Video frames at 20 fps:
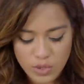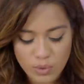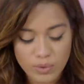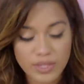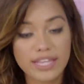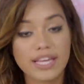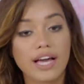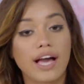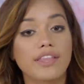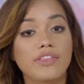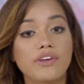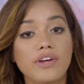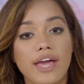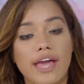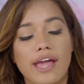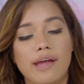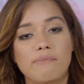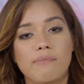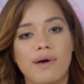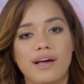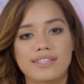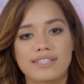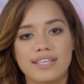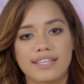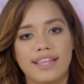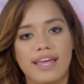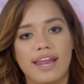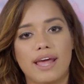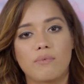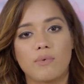So the other hair mask
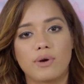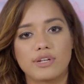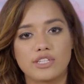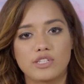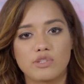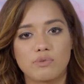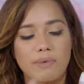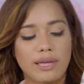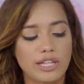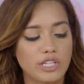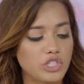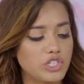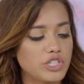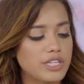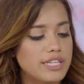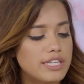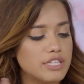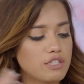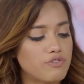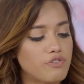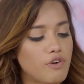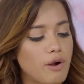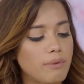that I wanted to mention is